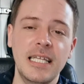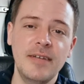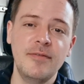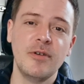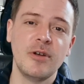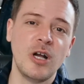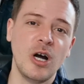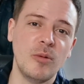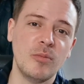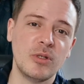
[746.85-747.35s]

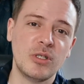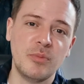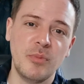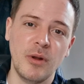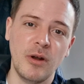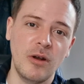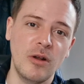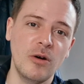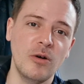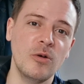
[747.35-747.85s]
leave your comments
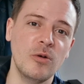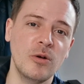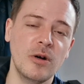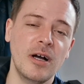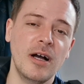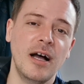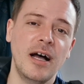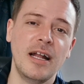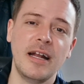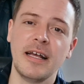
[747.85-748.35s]

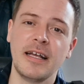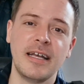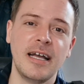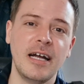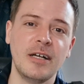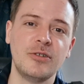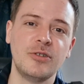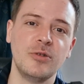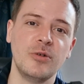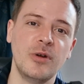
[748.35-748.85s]
below, and I'll
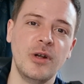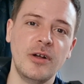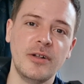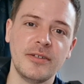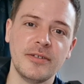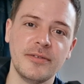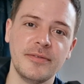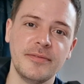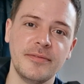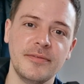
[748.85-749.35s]
catch you
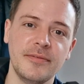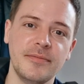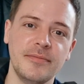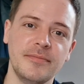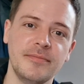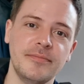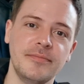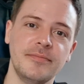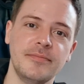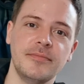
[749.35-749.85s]
lot
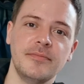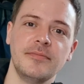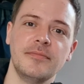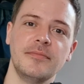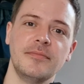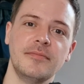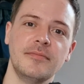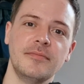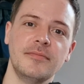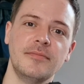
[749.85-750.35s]

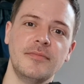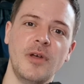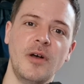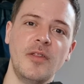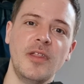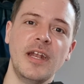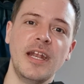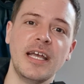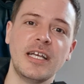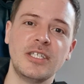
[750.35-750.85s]

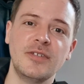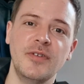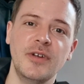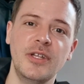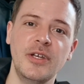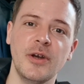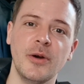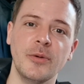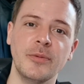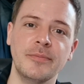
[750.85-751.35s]
on the next
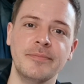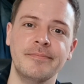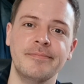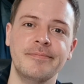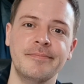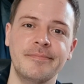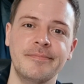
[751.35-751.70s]
video.